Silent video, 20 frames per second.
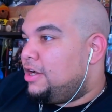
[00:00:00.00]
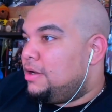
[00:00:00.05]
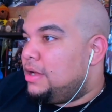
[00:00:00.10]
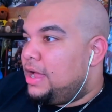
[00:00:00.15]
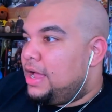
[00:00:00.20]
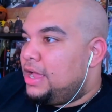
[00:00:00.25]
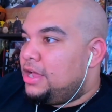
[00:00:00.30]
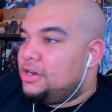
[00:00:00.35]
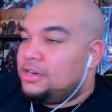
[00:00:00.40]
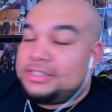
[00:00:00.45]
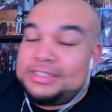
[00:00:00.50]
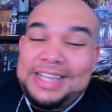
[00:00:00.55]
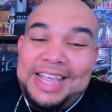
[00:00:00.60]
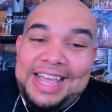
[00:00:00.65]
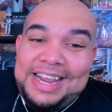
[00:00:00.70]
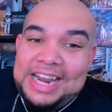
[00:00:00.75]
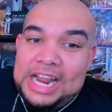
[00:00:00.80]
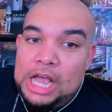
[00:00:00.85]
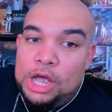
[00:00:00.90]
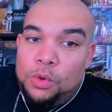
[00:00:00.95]
I
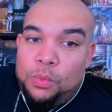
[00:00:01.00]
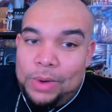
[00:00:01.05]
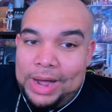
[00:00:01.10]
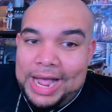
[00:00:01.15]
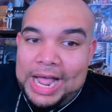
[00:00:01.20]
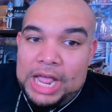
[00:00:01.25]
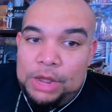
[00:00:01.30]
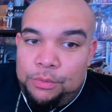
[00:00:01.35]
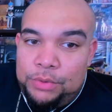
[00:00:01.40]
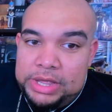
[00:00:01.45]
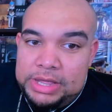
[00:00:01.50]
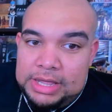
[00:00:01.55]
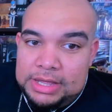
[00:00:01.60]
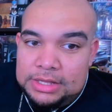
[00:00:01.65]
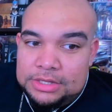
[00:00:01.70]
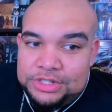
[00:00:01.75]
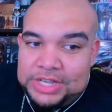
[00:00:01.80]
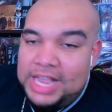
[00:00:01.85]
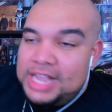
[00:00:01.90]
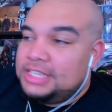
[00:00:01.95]
understand now why we
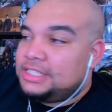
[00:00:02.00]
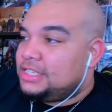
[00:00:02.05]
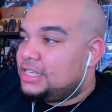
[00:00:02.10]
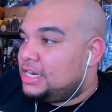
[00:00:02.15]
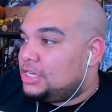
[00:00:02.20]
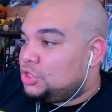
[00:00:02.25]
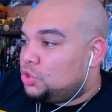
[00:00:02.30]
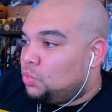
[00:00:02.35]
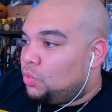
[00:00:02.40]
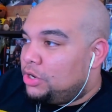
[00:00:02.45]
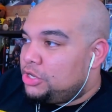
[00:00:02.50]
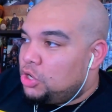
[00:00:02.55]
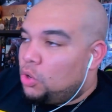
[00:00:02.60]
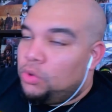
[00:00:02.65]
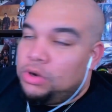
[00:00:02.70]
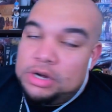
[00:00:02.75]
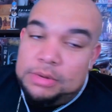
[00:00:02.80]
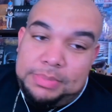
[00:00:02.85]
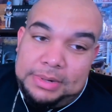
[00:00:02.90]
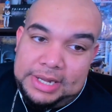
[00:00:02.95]
changed it into a
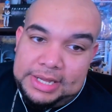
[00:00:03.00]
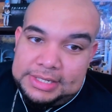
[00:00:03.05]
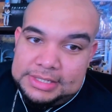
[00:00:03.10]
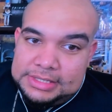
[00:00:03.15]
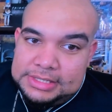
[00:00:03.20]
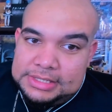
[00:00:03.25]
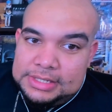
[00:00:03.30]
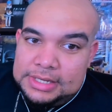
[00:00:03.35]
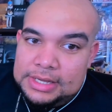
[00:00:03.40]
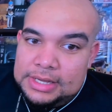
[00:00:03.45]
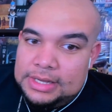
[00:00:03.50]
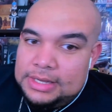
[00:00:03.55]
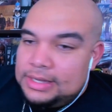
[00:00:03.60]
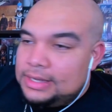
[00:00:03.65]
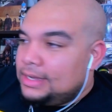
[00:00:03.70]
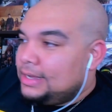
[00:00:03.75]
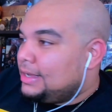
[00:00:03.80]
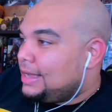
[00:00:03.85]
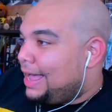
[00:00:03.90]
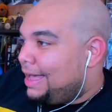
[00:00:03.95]
yogurt place.
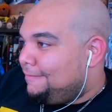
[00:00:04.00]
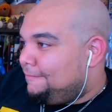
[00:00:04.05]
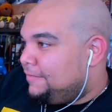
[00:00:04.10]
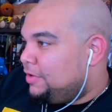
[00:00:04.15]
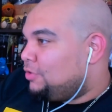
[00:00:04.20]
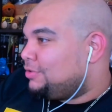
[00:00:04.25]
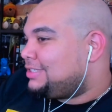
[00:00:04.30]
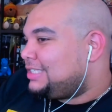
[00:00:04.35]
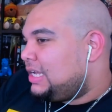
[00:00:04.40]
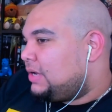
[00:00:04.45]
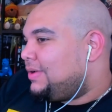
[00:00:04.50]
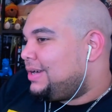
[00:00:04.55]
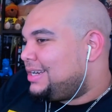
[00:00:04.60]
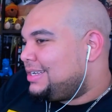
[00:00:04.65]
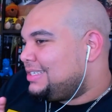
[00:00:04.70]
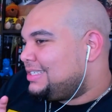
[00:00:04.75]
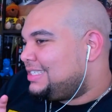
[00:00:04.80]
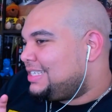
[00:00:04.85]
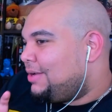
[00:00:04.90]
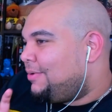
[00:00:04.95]
I feel Sarah
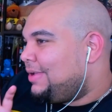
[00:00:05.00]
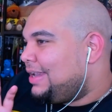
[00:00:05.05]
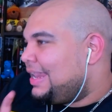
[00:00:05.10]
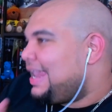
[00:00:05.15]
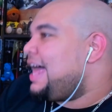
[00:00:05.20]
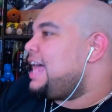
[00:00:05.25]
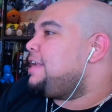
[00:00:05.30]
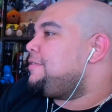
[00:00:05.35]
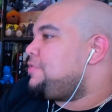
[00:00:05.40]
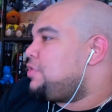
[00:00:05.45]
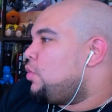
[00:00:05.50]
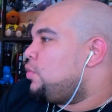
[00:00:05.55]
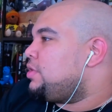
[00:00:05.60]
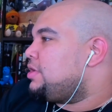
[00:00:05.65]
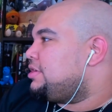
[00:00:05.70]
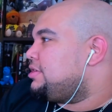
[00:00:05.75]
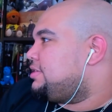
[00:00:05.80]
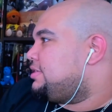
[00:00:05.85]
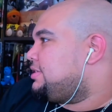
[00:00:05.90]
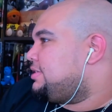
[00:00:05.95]
can sell a lot of
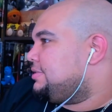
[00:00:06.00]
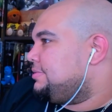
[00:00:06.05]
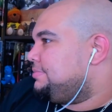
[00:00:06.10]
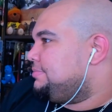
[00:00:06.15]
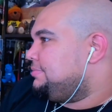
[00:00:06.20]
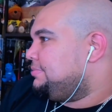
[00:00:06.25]
yogurts.